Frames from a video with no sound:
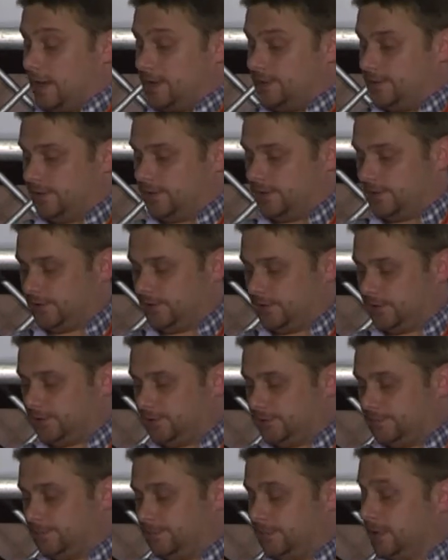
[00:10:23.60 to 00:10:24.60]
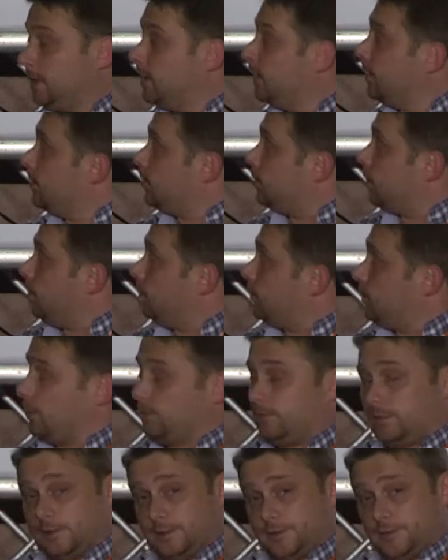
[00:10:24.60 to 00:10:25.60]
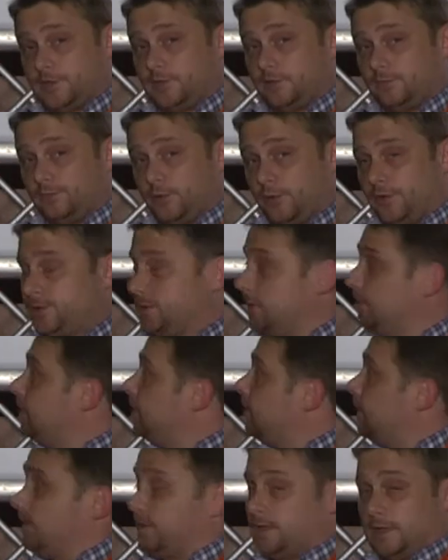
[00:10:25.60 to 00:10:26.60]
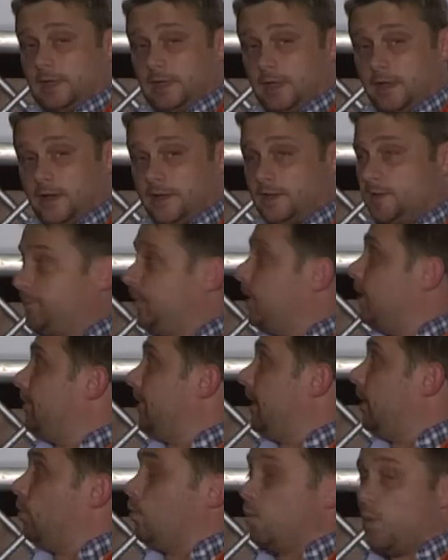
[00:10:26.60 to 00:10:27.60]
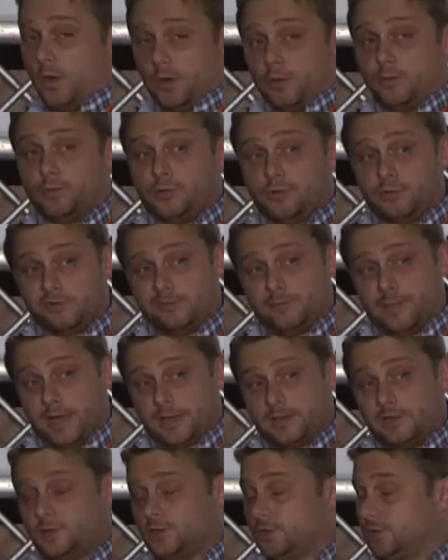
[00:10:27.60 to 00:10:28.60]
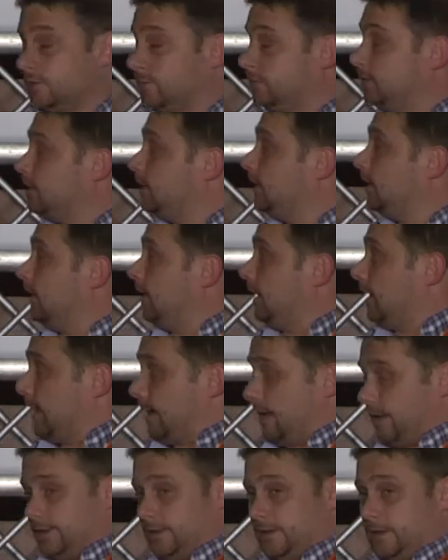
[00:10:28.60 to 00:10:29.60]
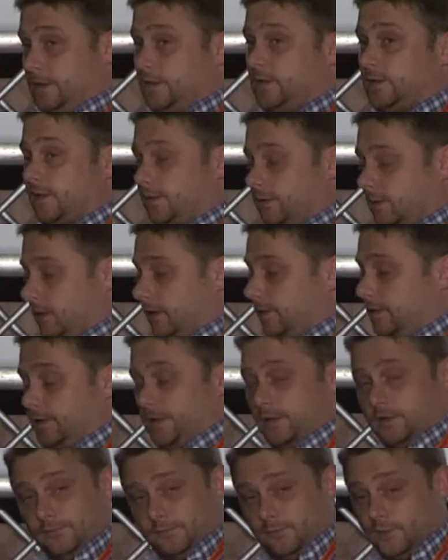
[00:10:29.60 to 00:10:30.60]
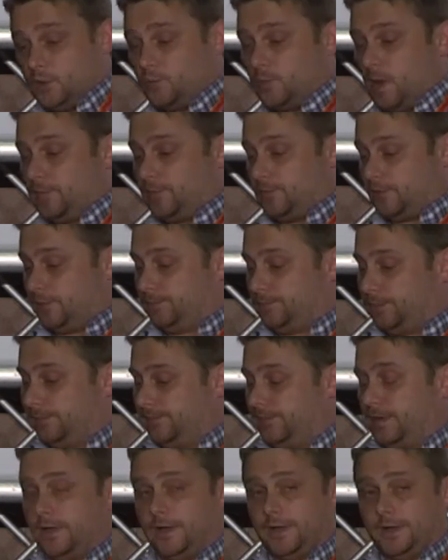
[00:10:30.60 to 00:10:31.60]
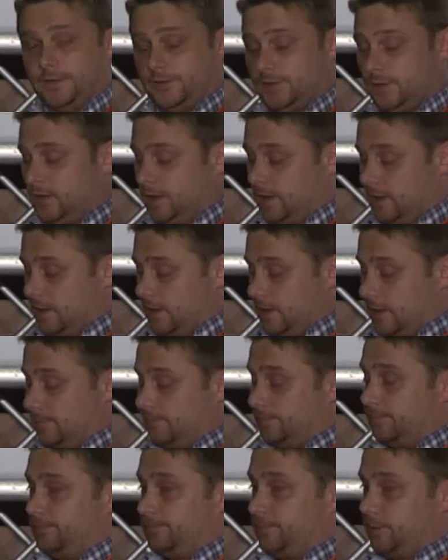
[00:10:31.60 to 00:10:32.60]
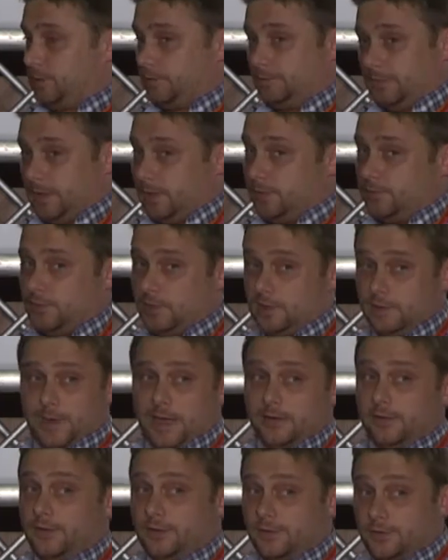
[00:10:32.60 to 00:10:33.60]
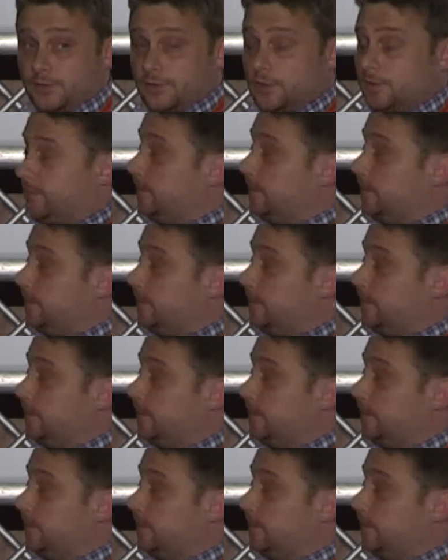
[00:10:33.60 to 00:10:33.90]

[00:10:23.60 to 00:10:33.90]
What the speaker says: in the system. So total system productivity declines by about 1 order of magnitude, and the food web simplifies. It loses about 1/3 of its